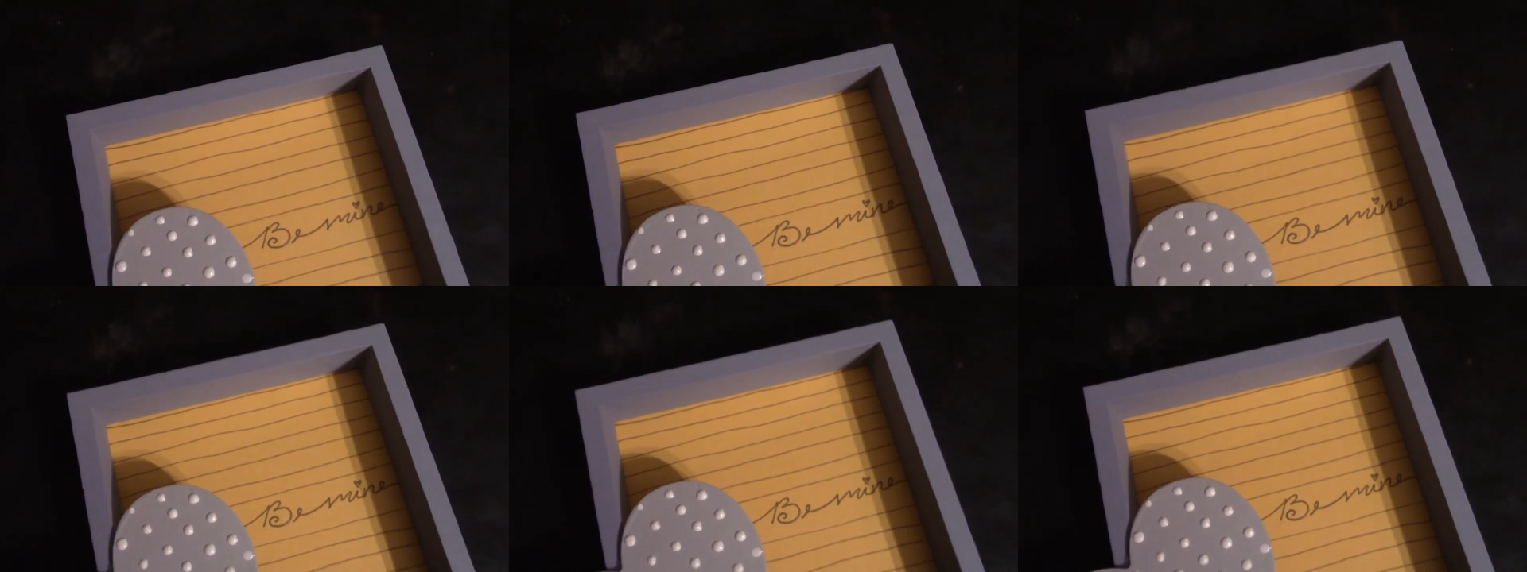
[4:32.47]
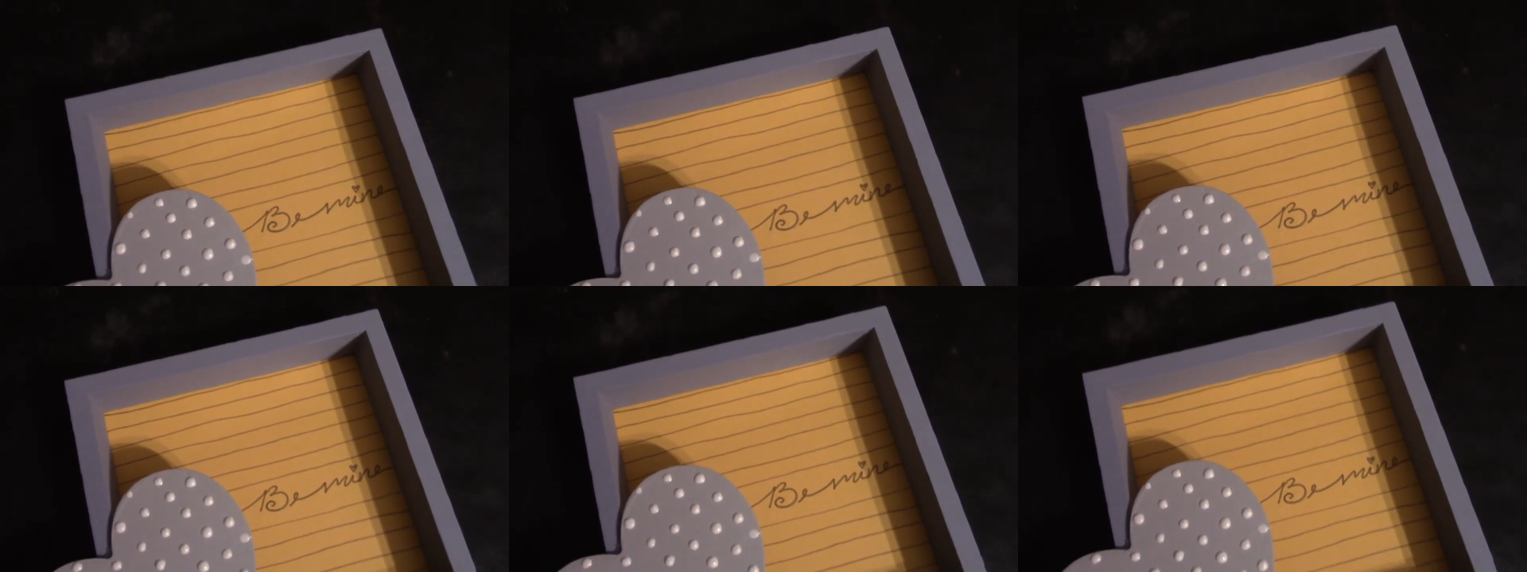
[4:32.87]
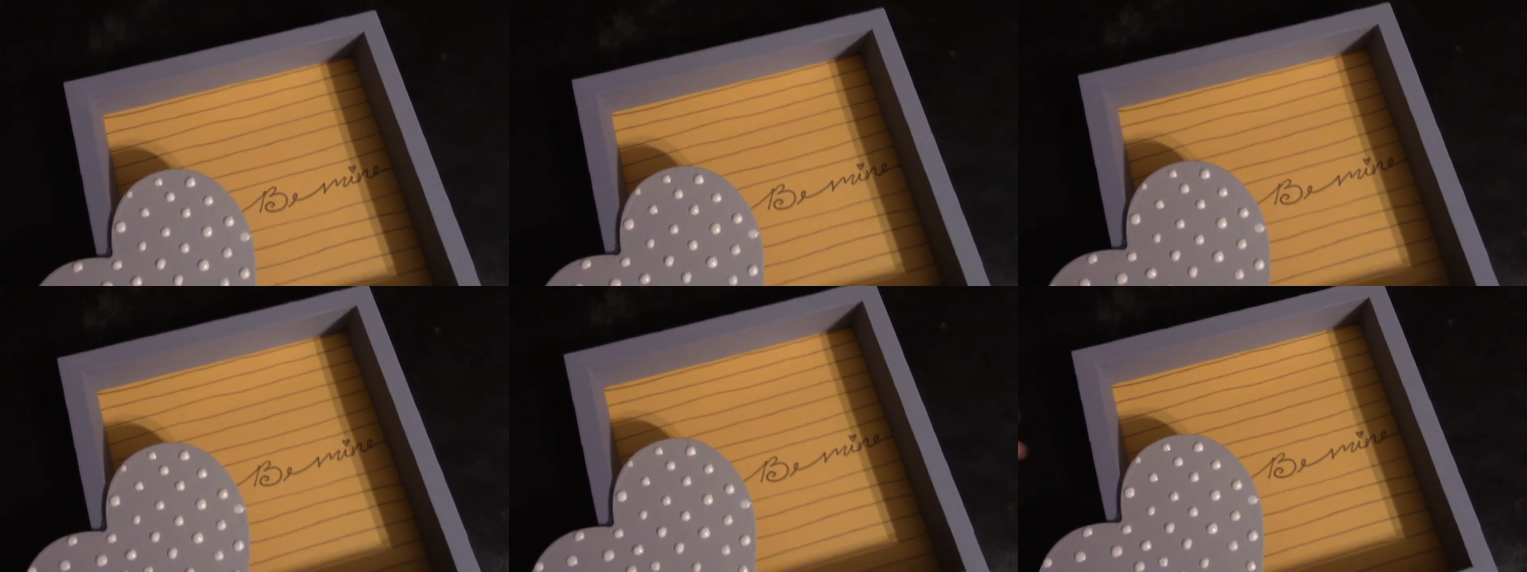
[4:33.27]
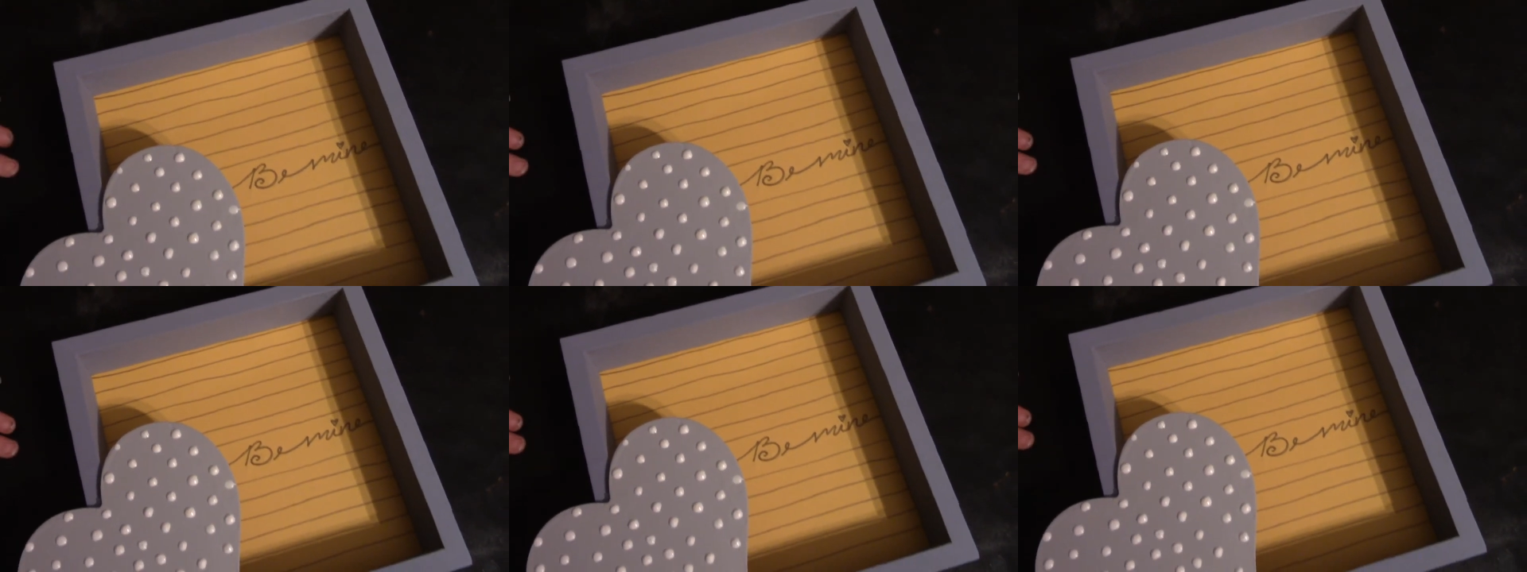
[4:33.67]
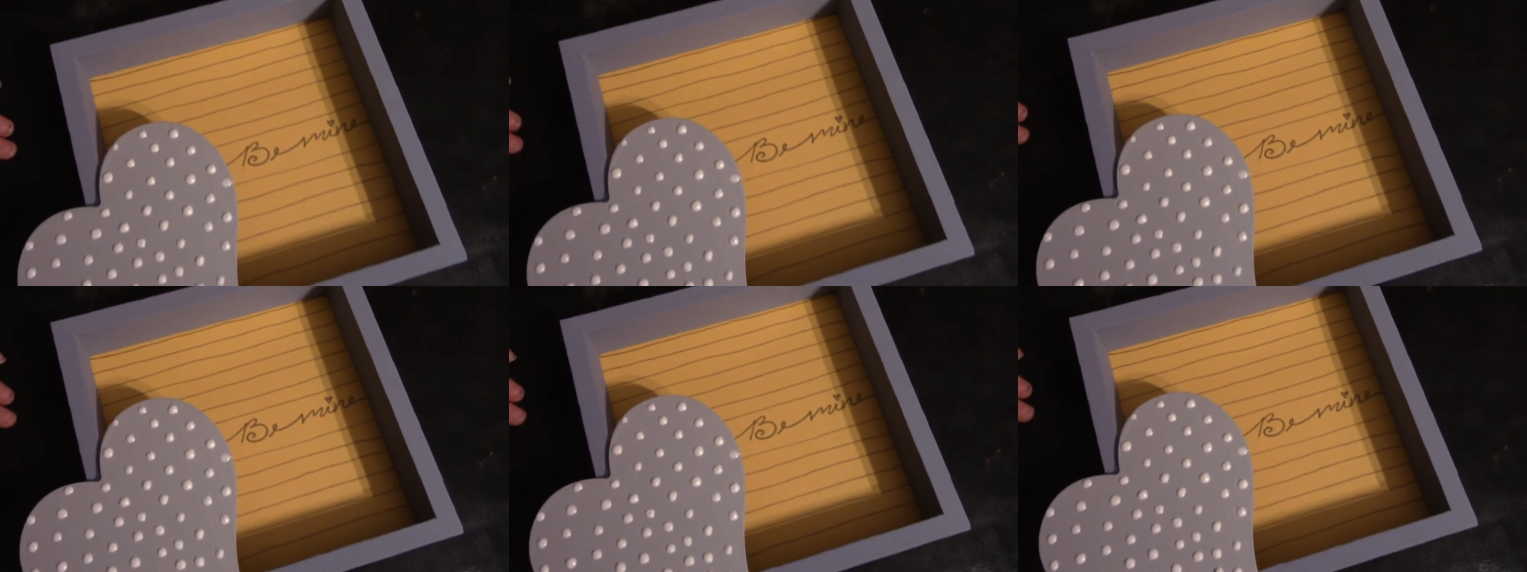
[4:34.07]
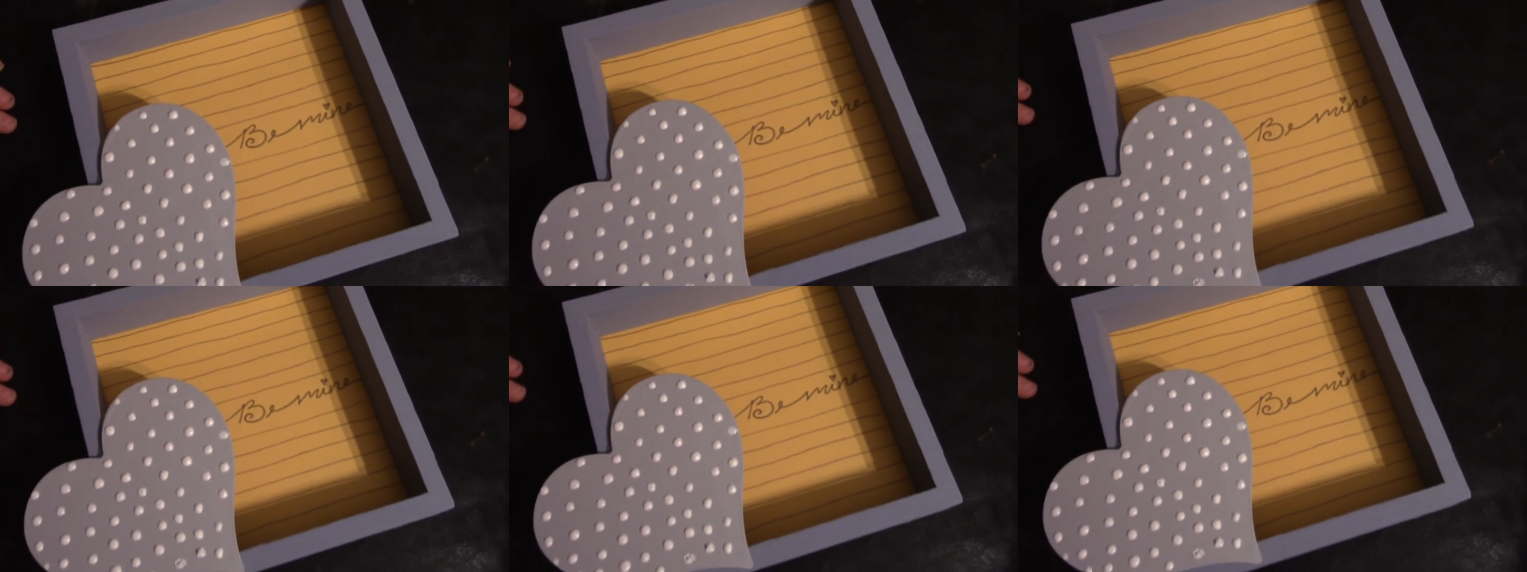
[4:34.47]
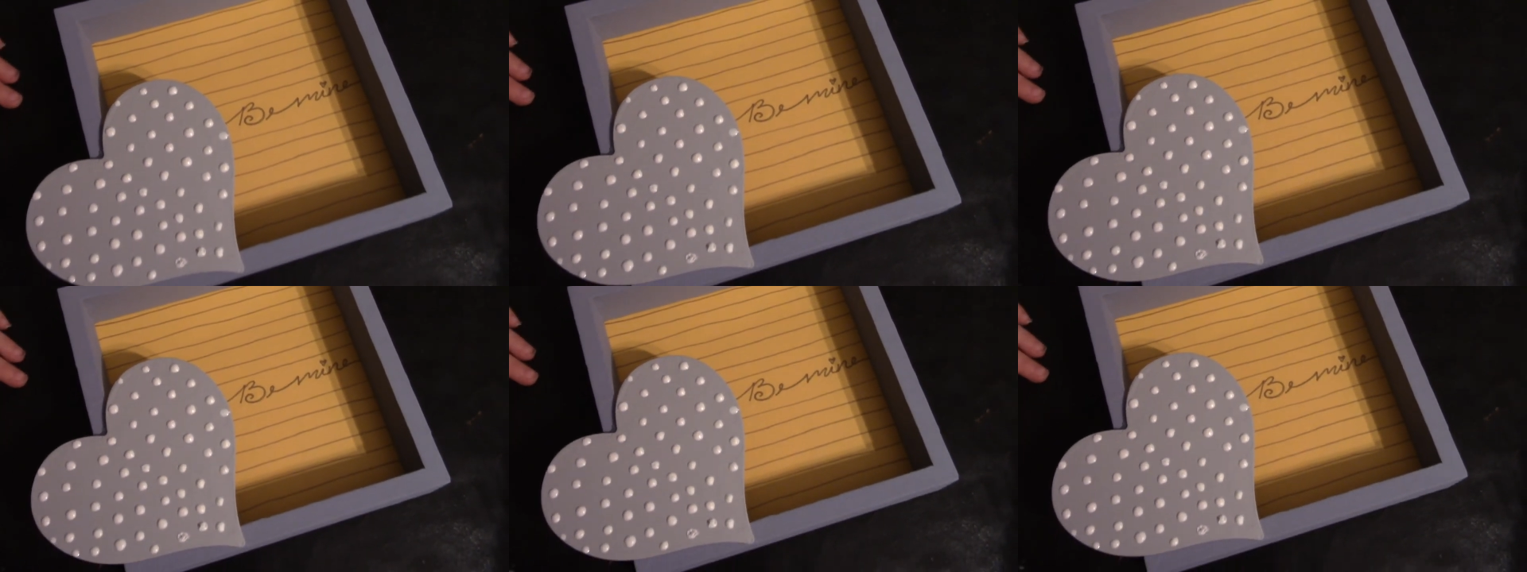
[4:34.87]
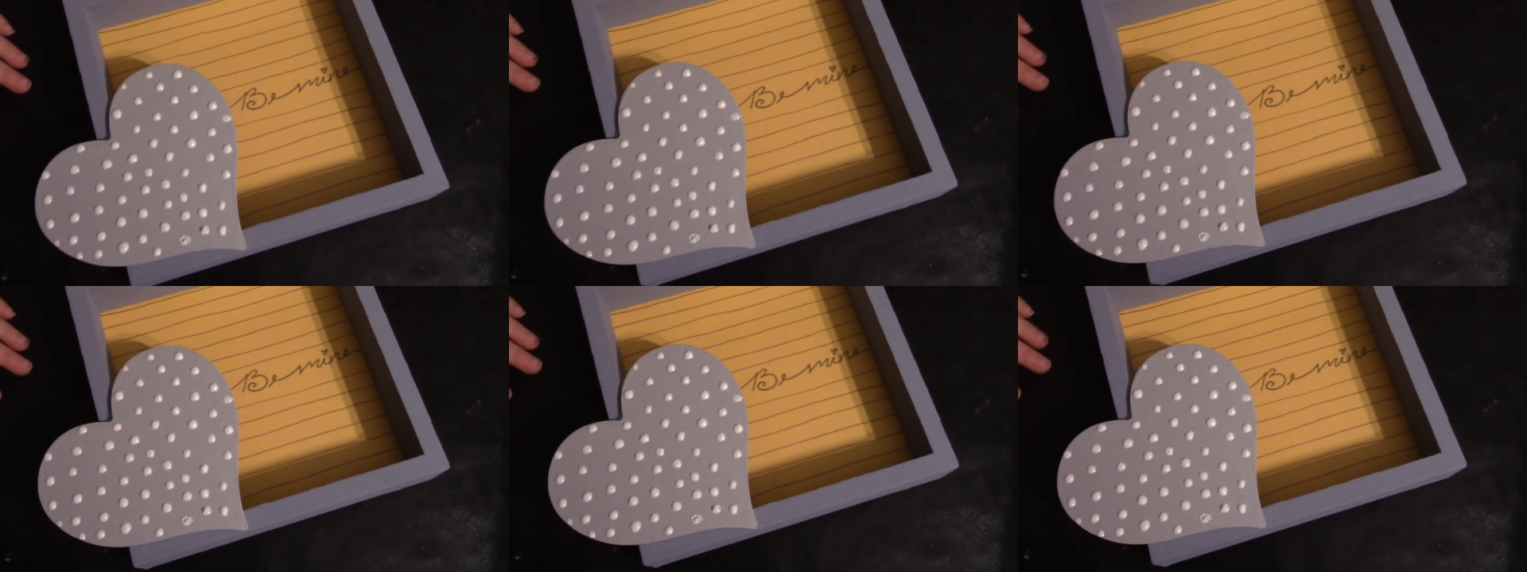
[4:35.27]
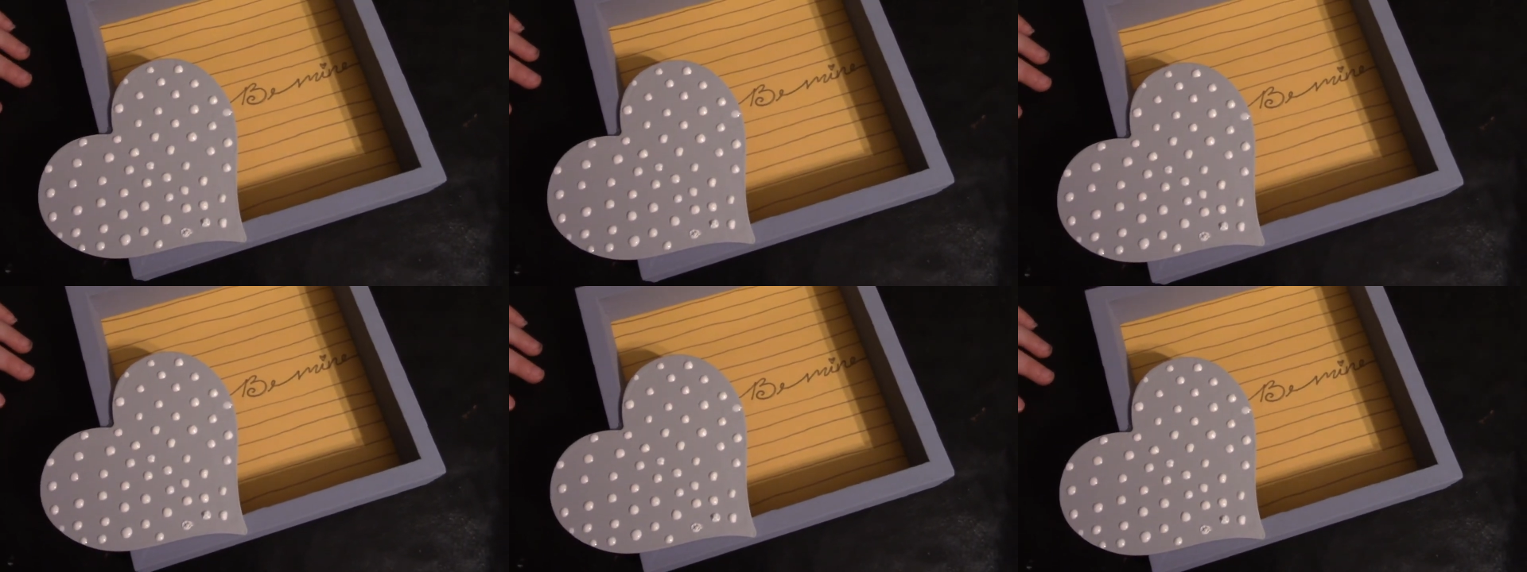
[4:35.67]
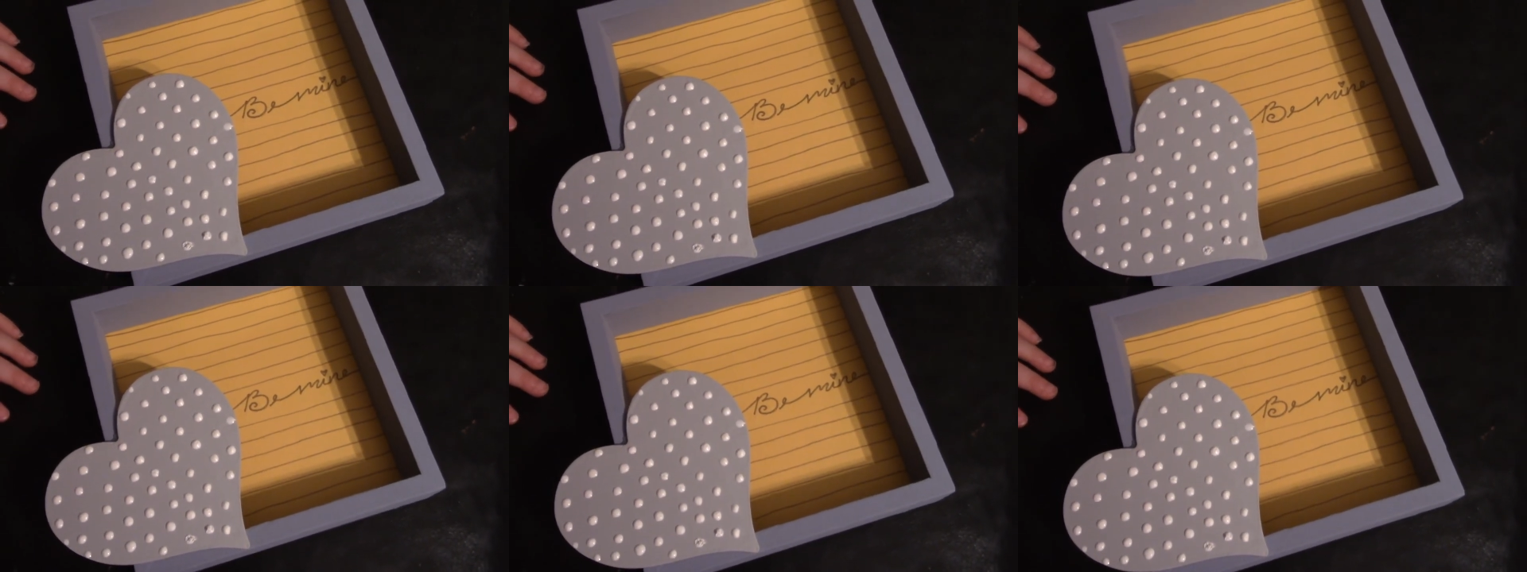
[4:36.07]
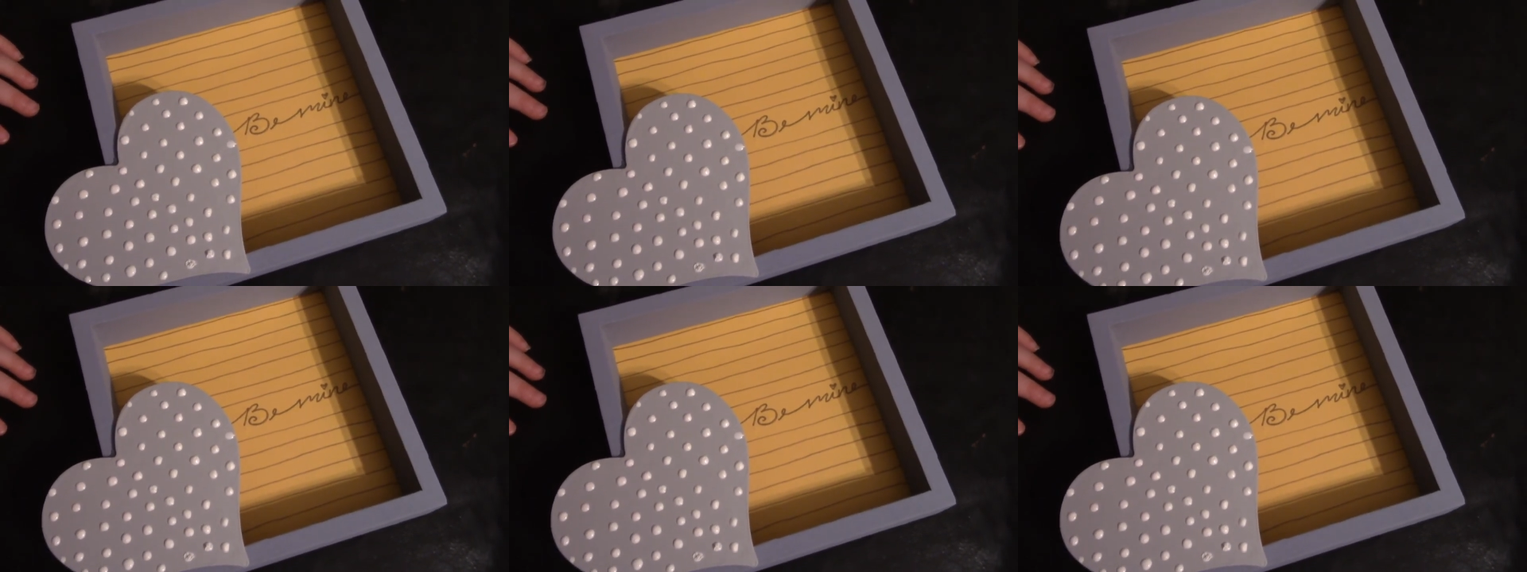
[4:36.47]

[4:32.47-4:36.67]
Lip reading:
No face is visible, so there are no lips to read.